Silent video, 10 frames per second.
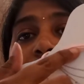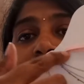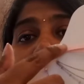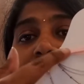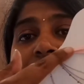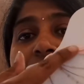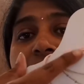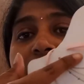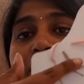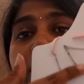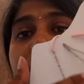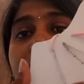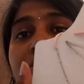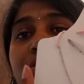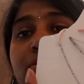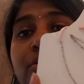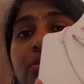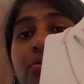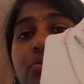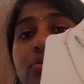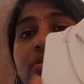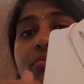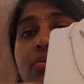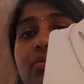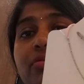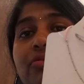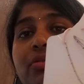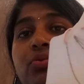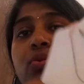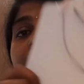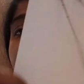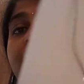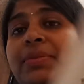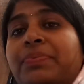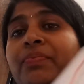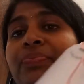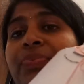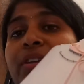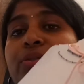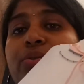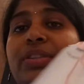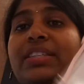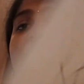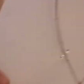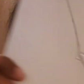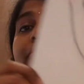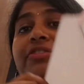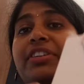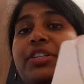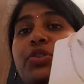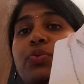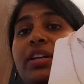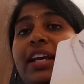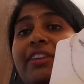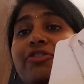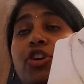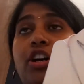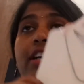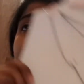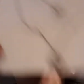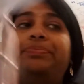chains you can use, so different ones. So this is the first one I've got.